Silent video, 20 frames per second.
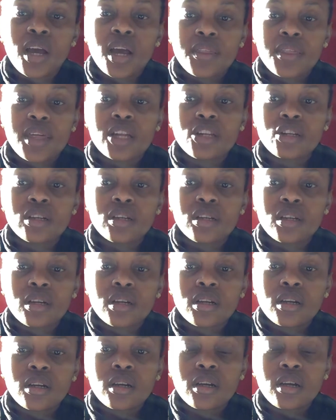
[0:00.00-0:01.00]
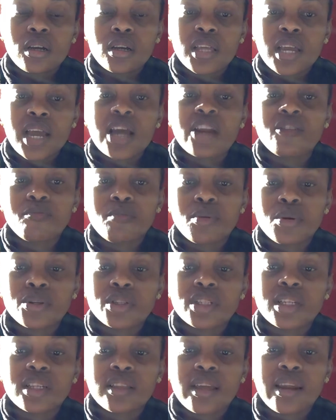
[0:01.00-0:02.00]
that the kind of
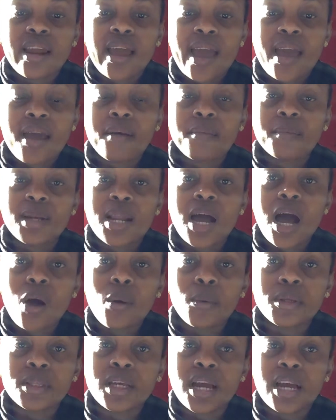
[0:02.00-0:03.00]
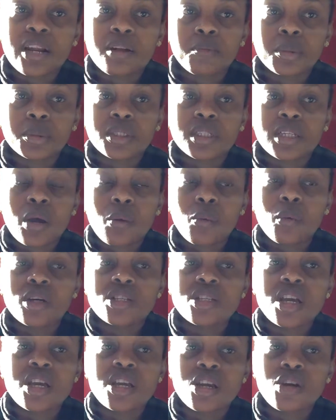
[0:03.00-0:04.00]
person that I am now and the kind of person I was
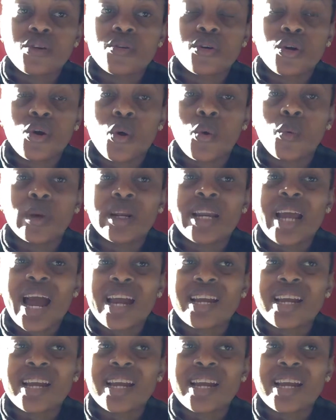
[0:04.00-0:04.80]
a year ago when